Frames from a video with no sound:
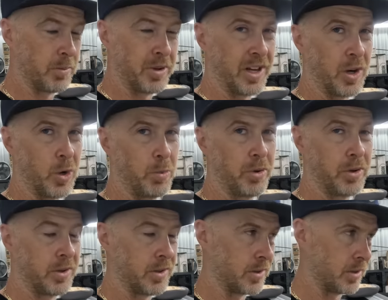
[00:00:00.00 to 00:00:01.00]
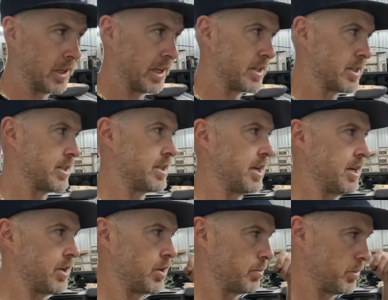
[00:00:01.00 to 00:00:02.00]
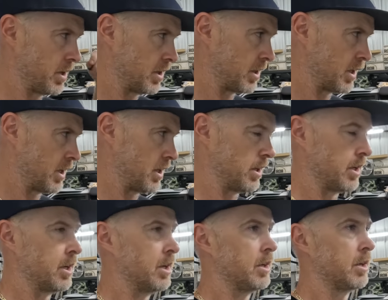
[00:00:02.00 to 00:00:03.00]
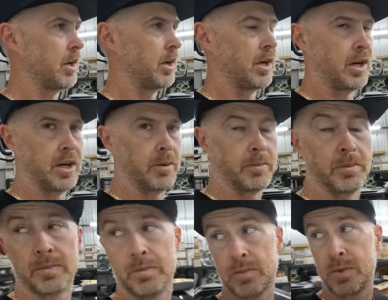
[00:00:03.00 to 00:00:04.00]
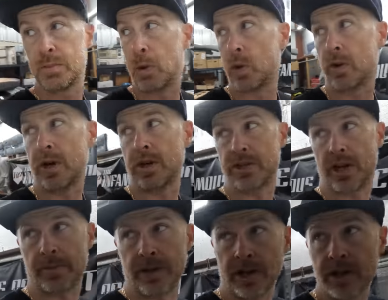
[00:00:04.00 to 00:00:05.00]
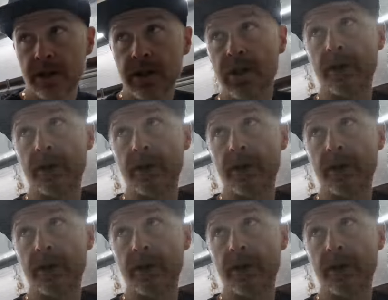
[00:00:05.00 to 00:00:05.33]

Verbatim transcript: would have been opal or light titanium, and then um, smoke gray on top of that.